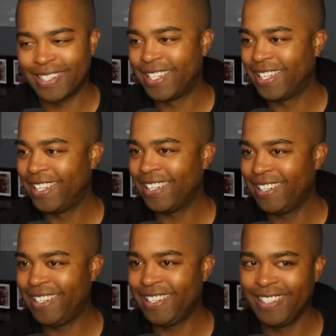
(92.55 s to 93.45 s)

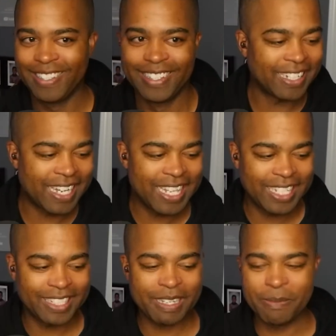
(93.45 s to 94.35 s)
I
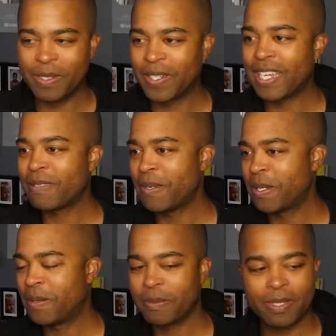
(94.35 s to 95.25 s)
think some of you guys might know
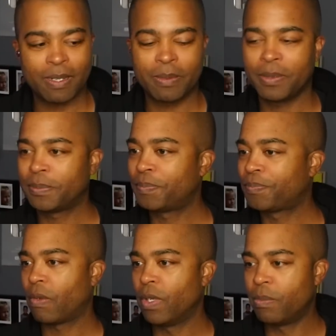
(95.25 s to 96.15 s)
what I'm talking about
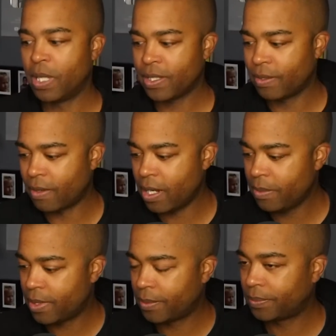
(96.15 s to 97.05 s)
with Busta
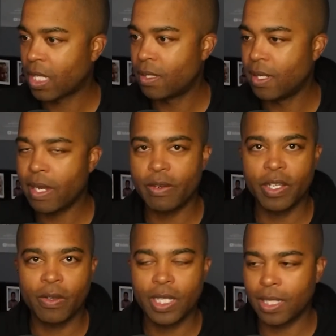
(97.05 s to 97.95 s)
Rhymes.
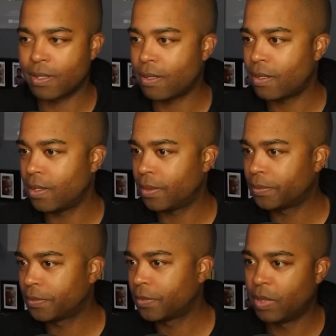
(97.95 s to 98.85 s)
Scenario, I think it's called, yeah.
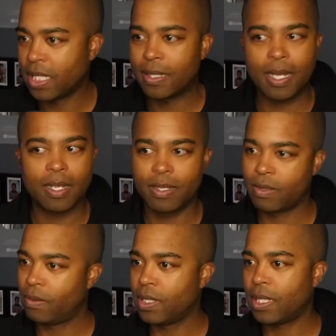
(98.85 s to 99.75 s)
But it's not. It's
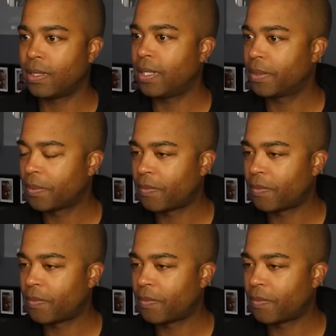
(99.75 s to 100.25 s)
totally not that.